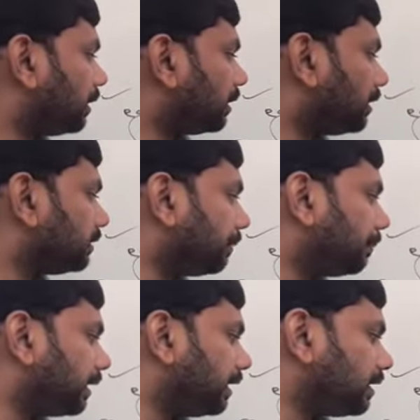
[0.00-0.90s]
Here in the
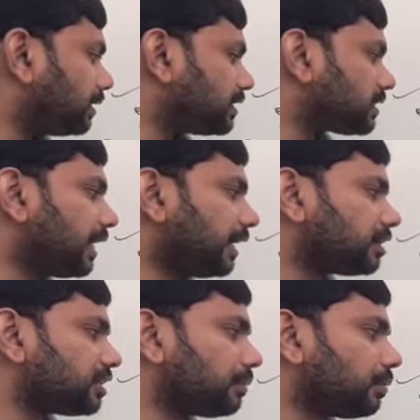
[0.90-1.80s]
beginning it is
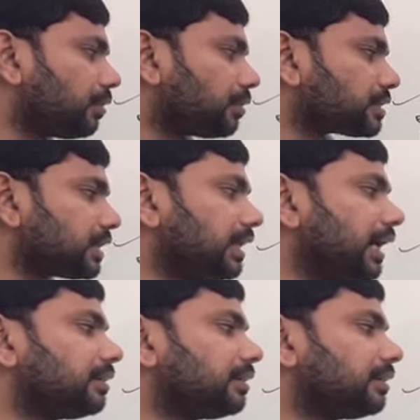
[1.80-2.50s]
nitrogen monoxide,